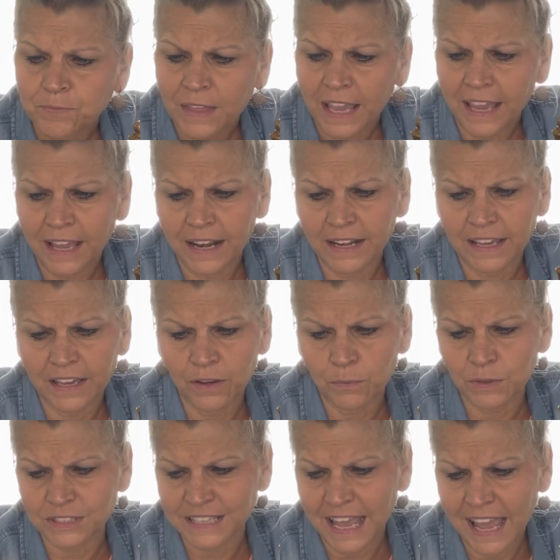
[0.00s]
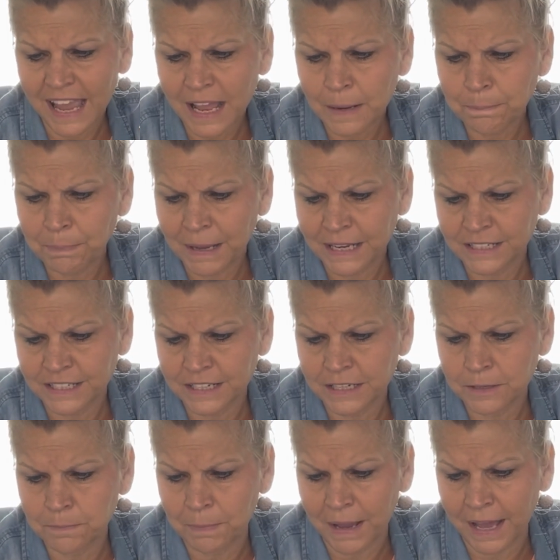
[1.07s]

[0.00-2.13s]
and it was hand painted,